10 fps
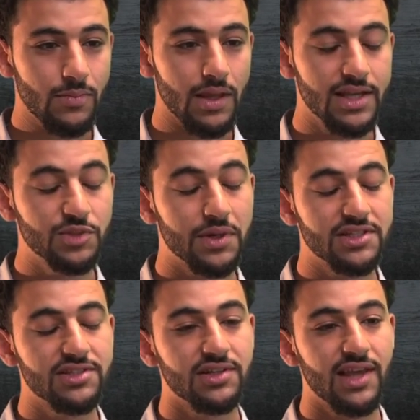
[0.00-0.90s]
his
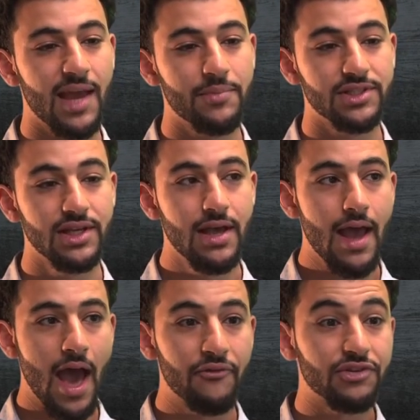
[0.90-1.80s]
presence on campus.
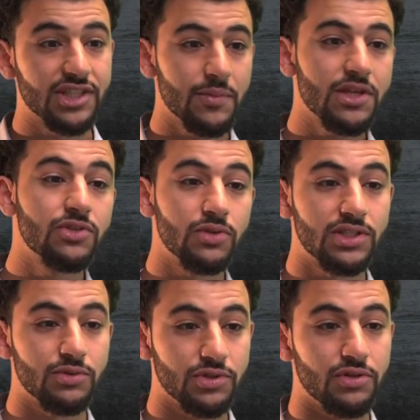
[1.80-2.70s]
And for some of the
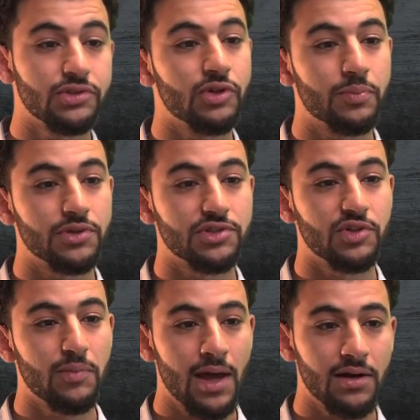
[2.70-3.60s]
students, it was also a
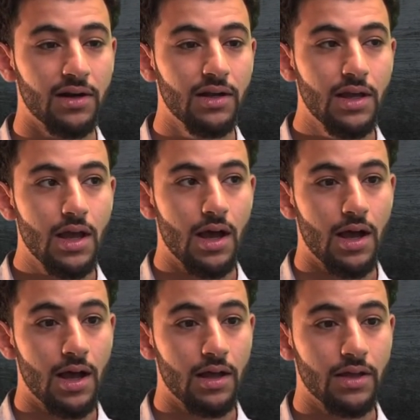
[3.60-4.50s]
personal matter.
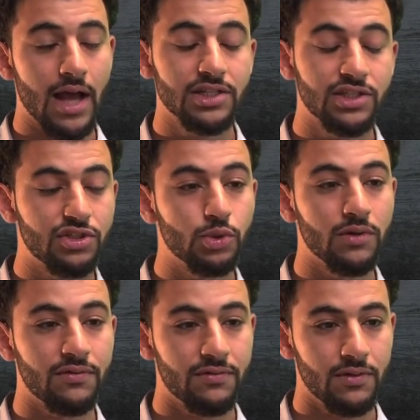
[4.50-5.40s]
Actually, two
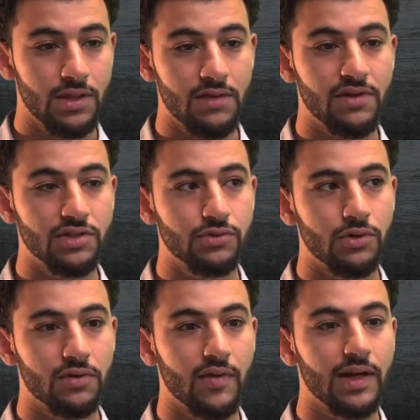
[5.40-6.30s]
of the eventual
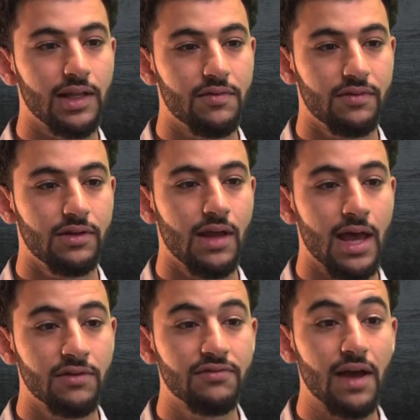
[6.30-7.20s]
Irvine 11
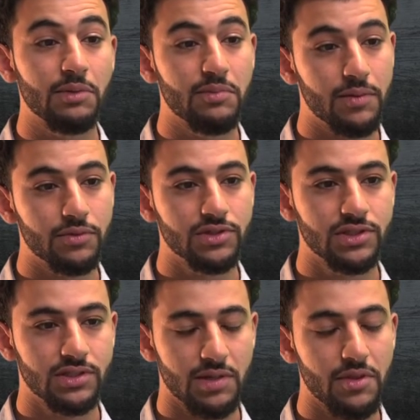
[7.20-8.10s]
had family members.
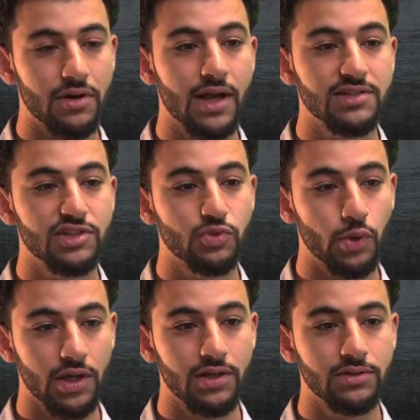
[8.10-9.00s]
Some of their cousins
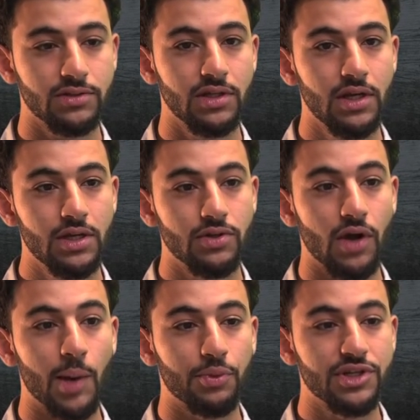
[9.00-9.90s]
were killed during
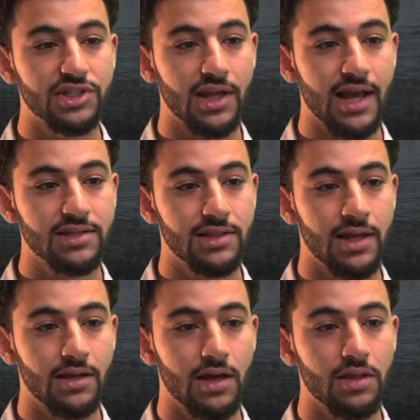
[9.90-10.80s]
Operation Cast
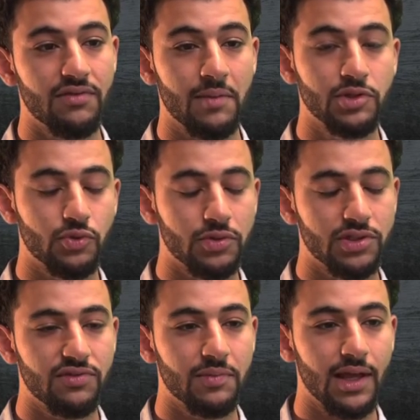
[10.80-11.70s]
Lead. Their families were
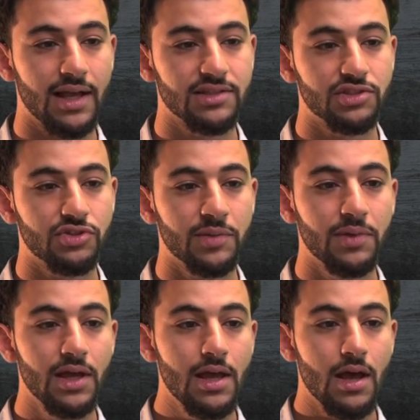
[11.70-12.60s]
originally from the Gaza Strip.
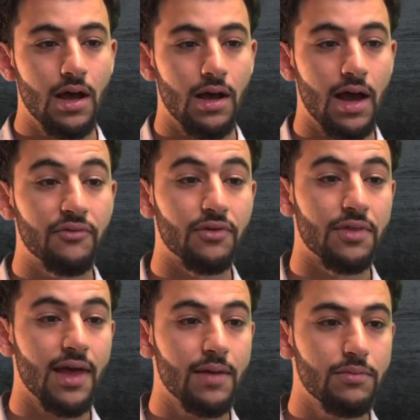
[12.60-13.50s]
And for
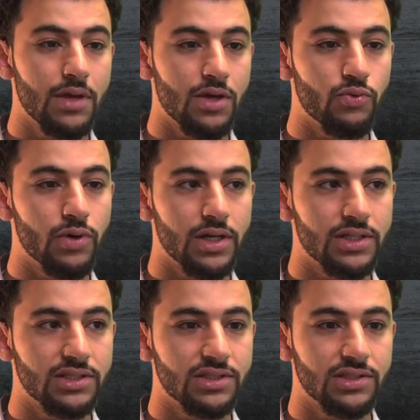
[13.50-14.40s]
them, it
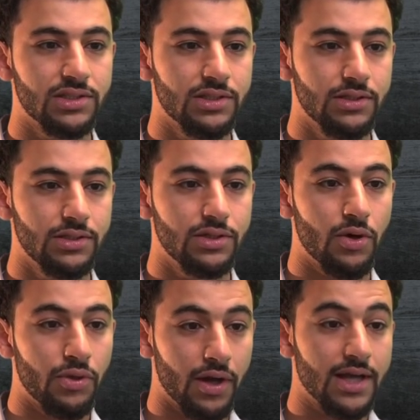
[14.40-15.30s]
was, you
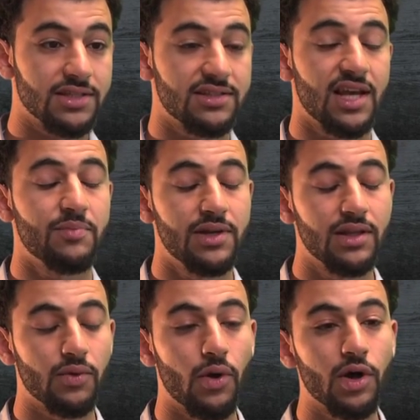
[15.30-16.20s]
know, their cousins had been
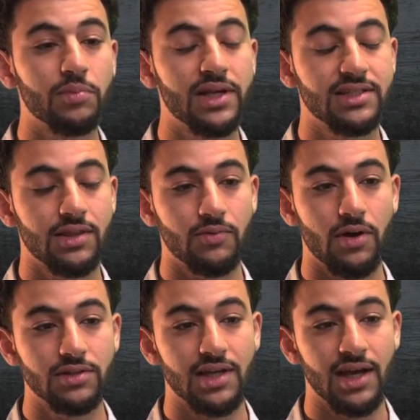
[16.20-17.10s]
in the wrong place at the
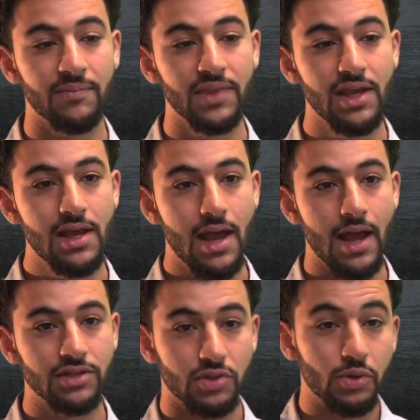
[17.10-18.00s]
wrong time.
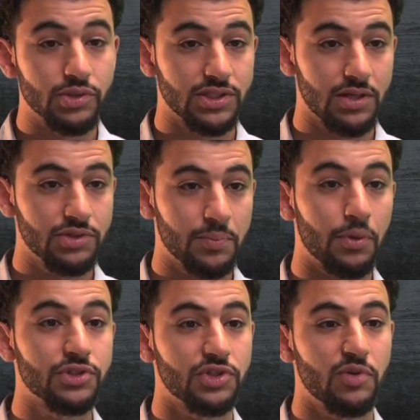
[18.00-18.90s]
And so it was a
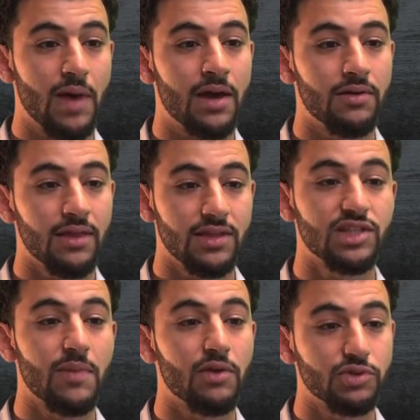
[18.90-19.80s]
personal matter that
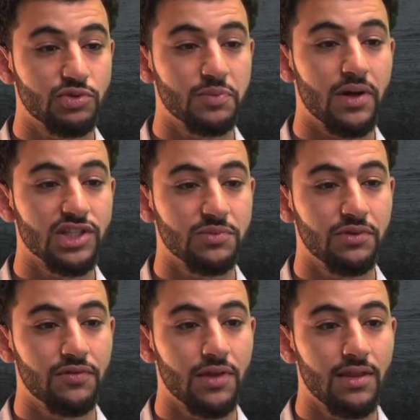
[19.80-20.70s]
this man was
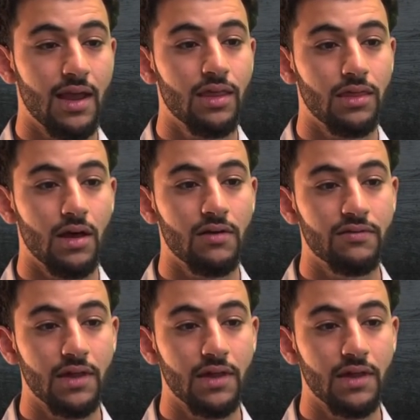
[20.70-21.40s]
responsible for the death of